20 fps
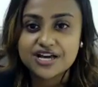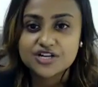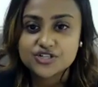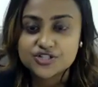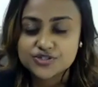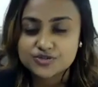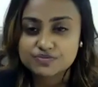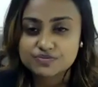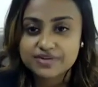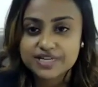
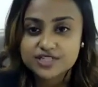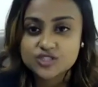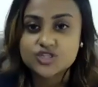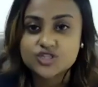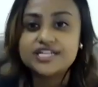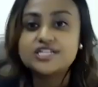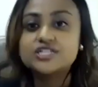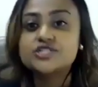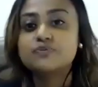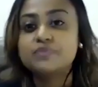just
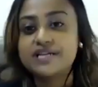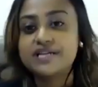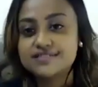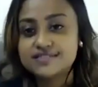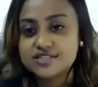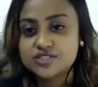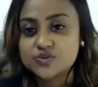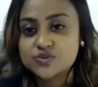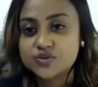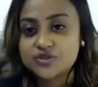exchange
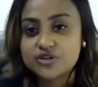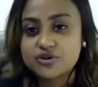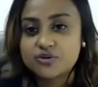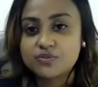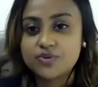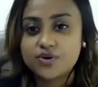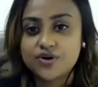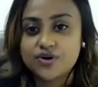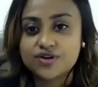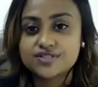places with your
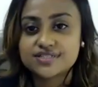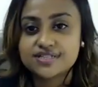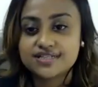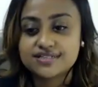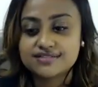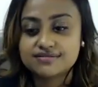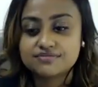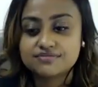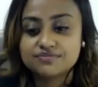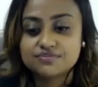boss
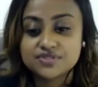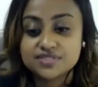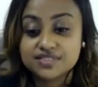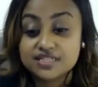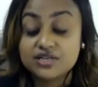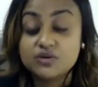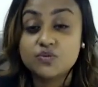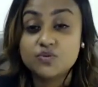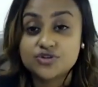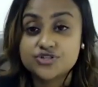and
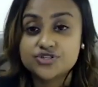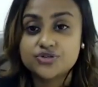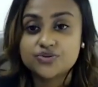see what you